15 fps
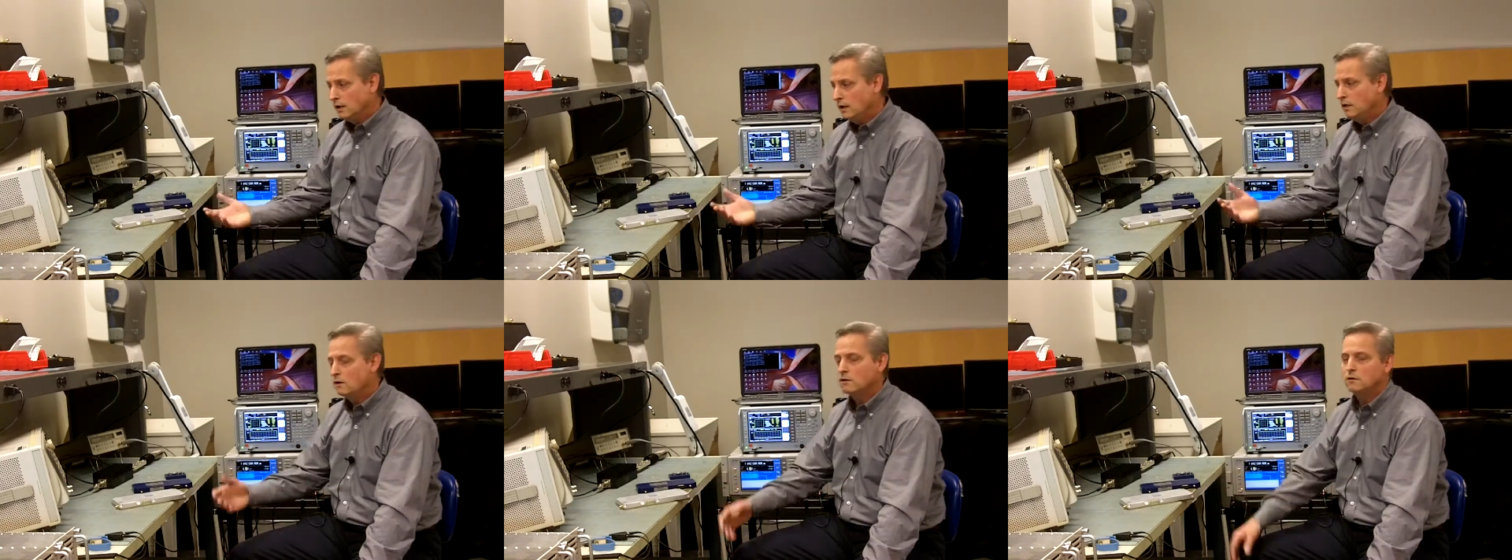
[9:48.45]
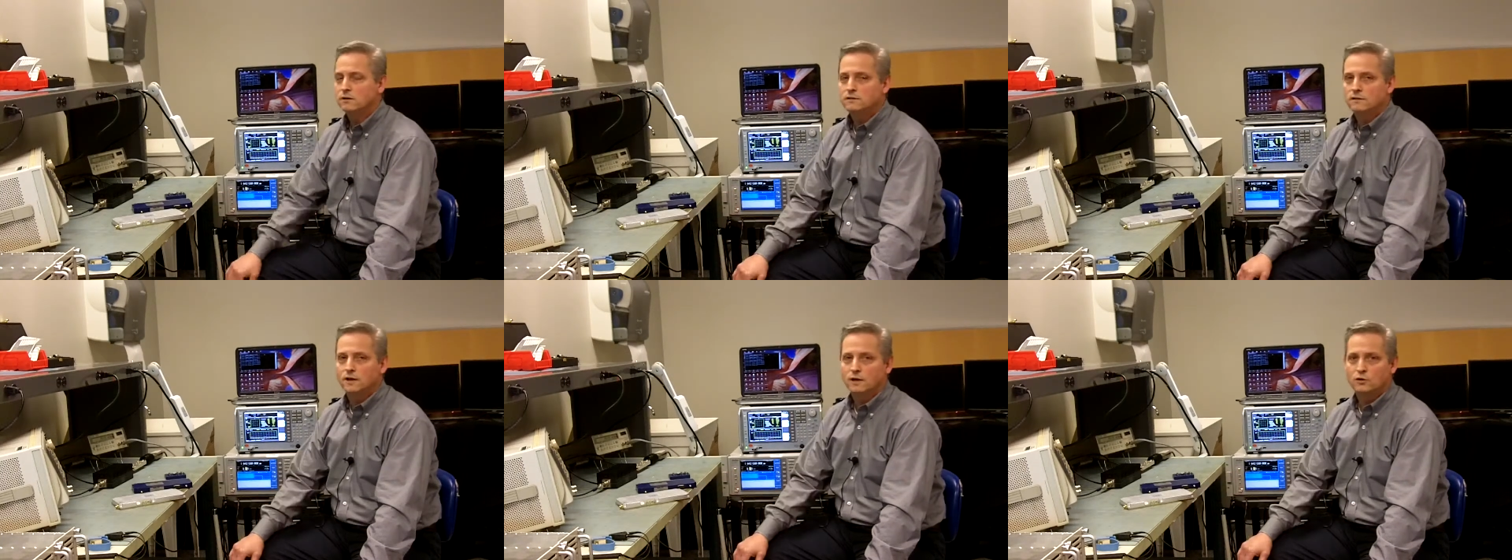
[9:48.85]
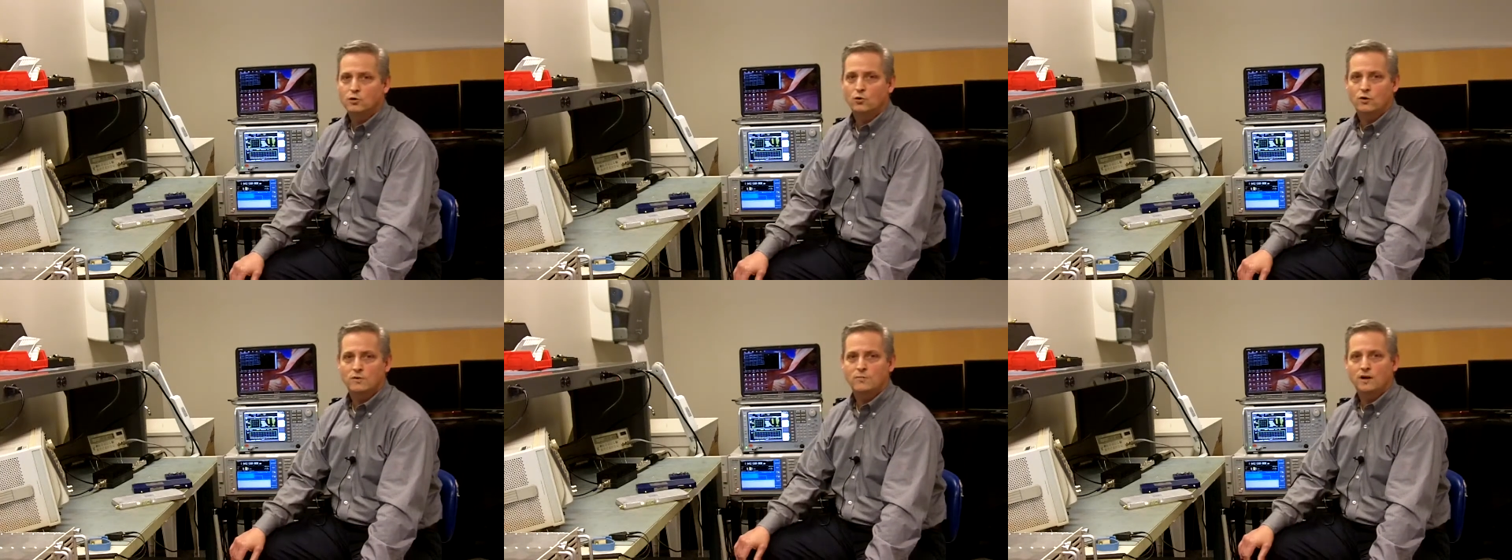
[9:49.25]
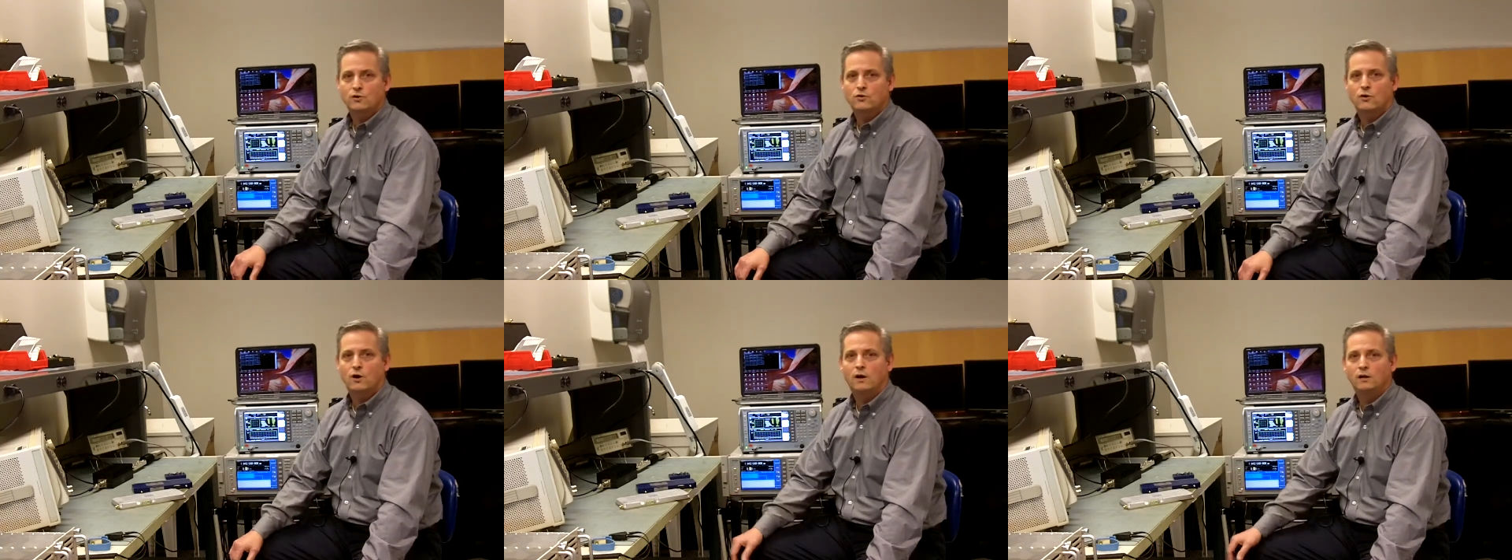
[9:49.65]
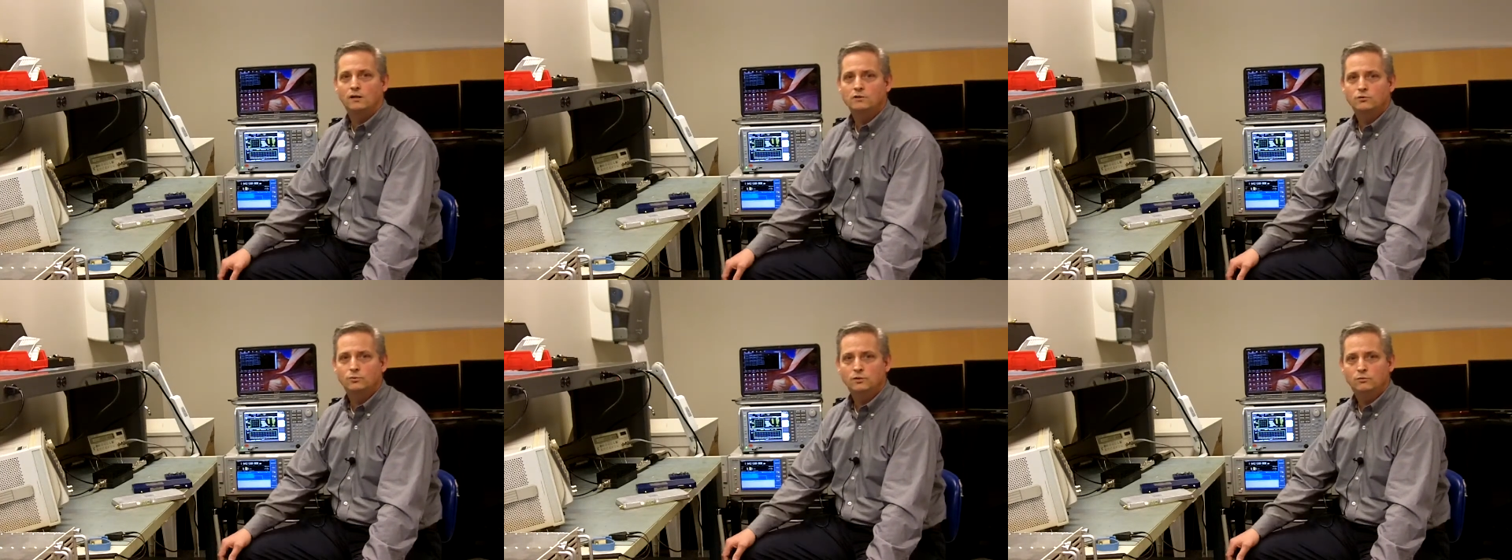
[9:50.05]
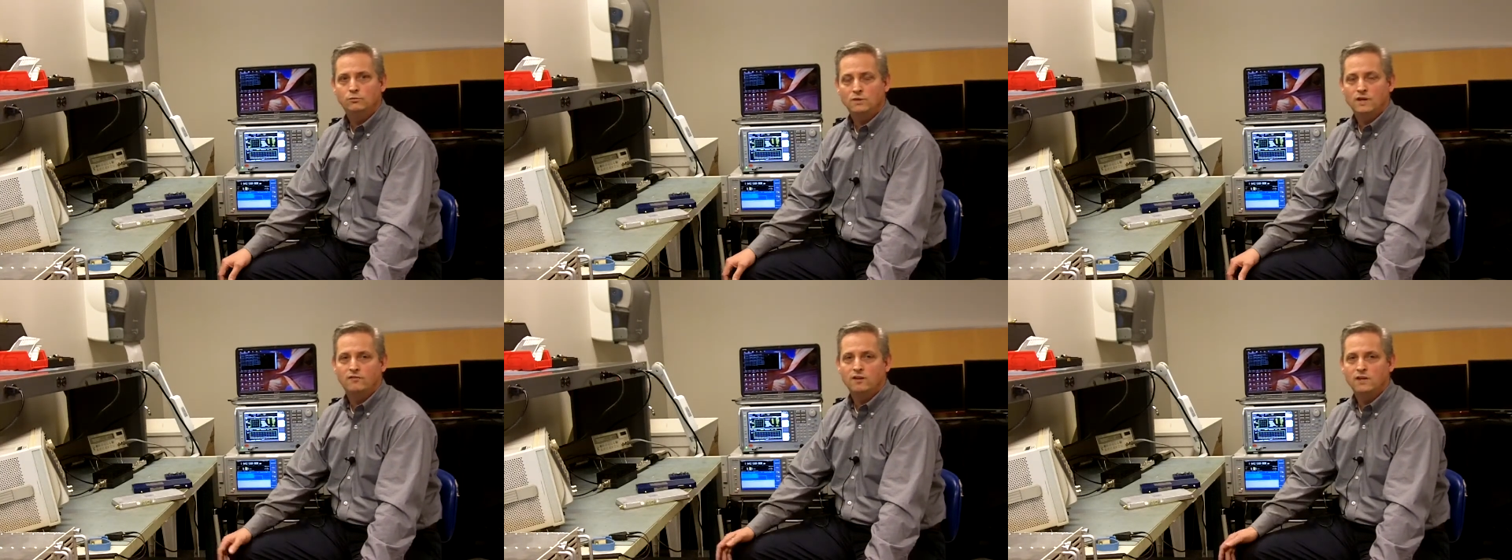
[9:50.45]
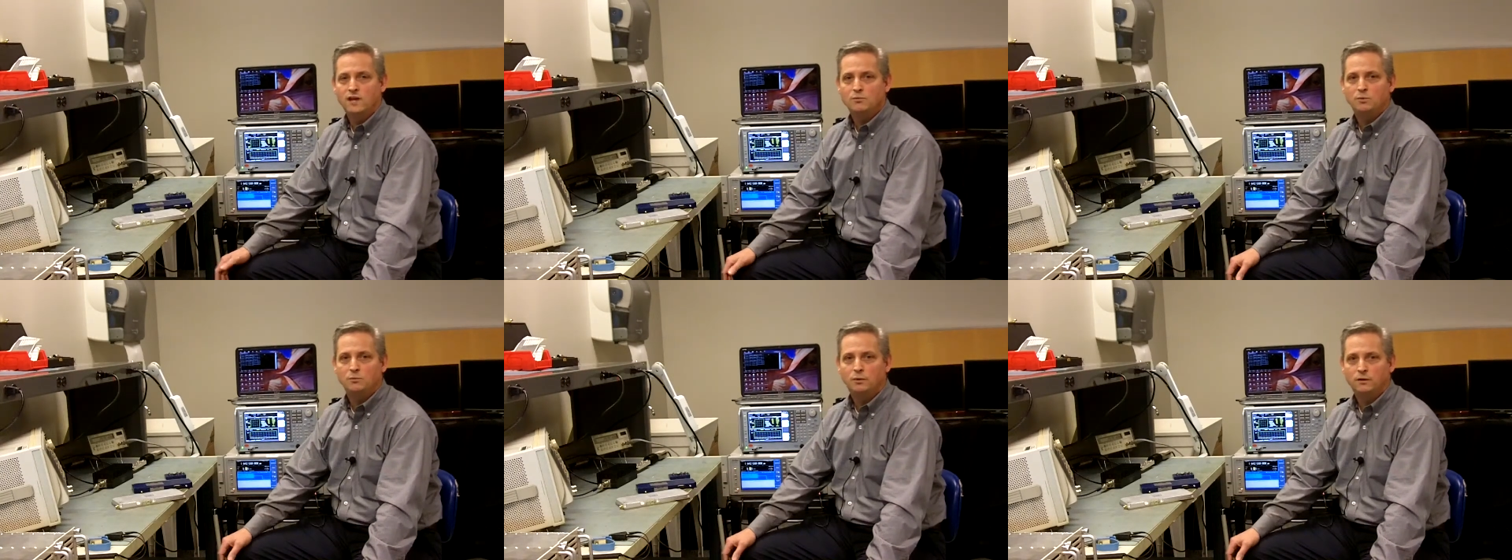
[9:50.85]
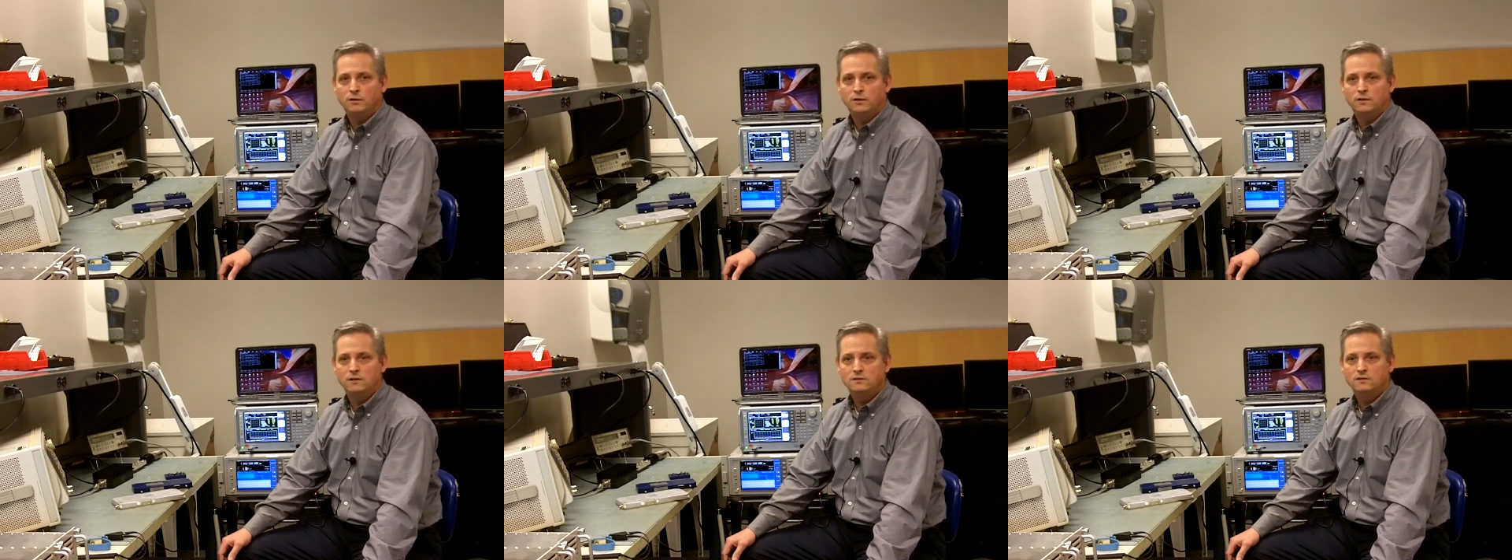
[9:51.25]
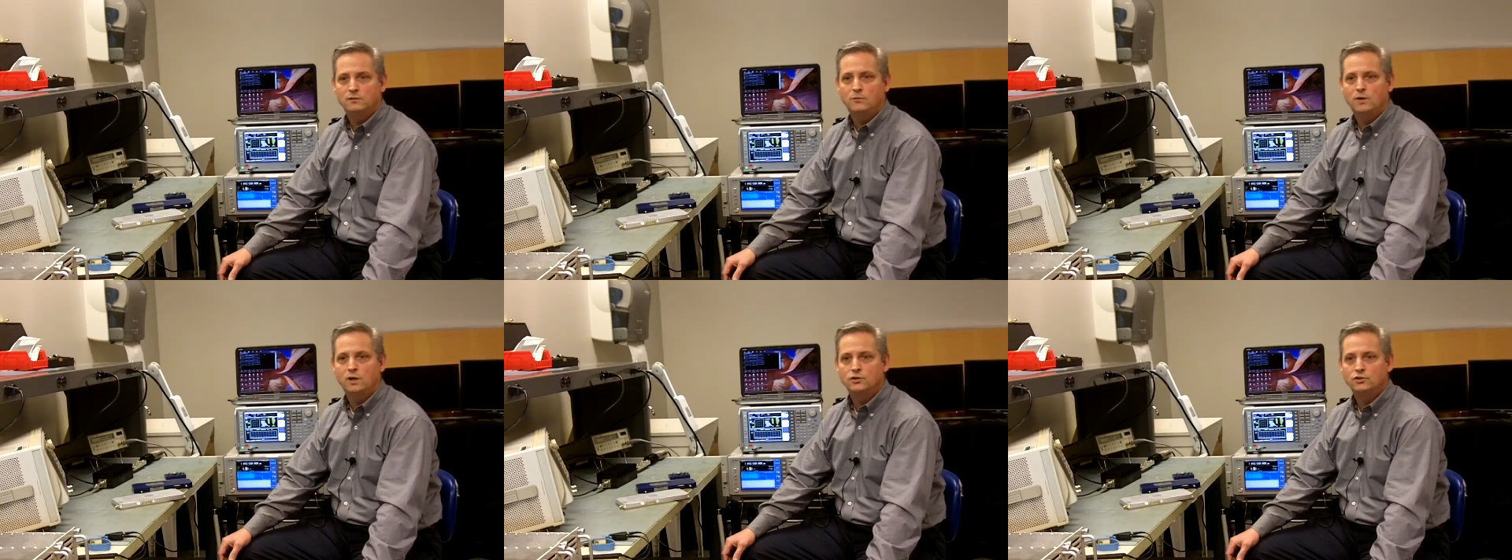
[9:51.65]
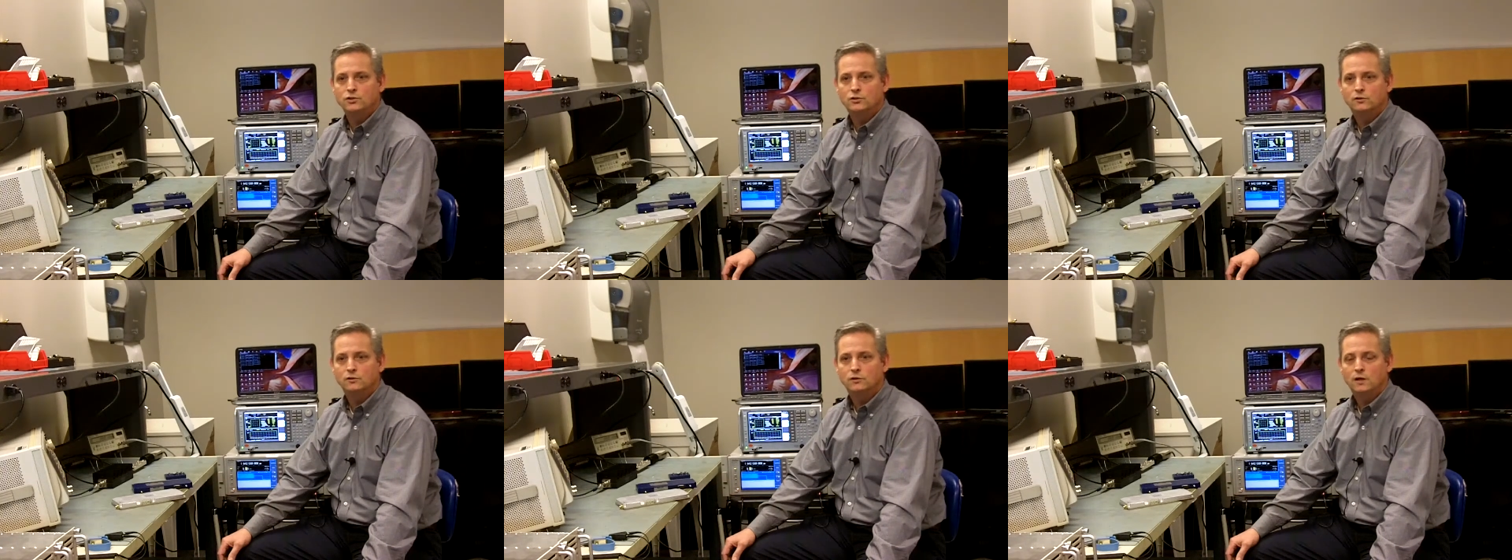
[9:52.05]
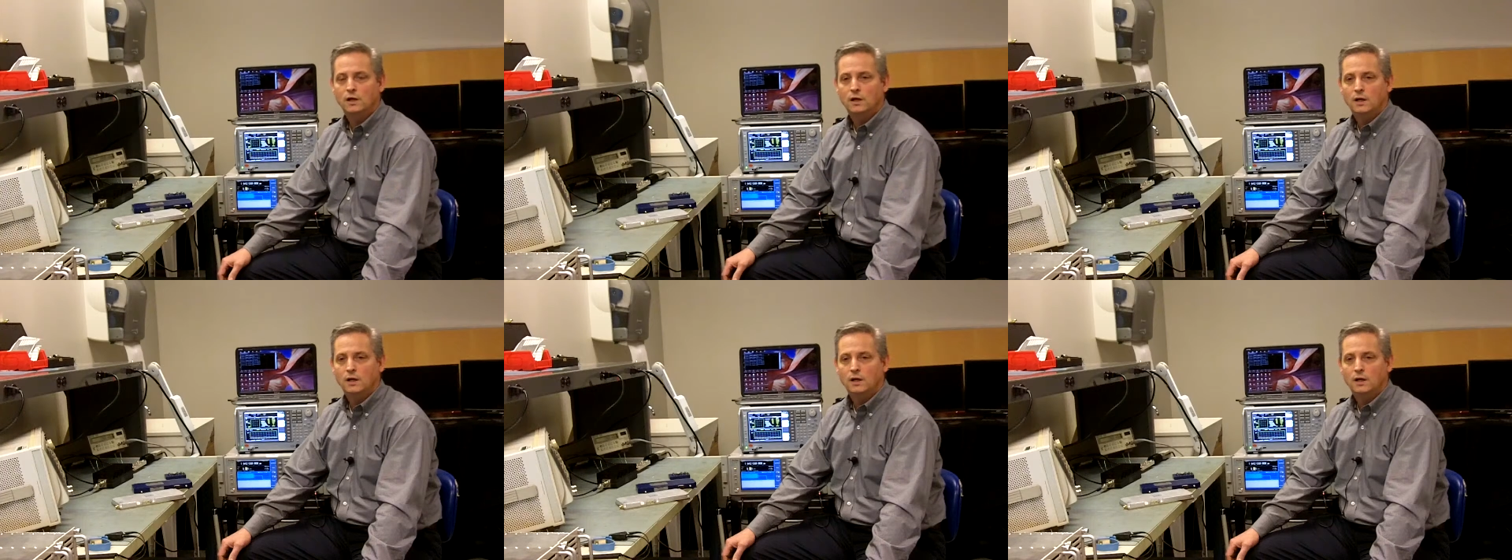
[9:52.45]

Here at Corey Micronics, we have the capabilities to measure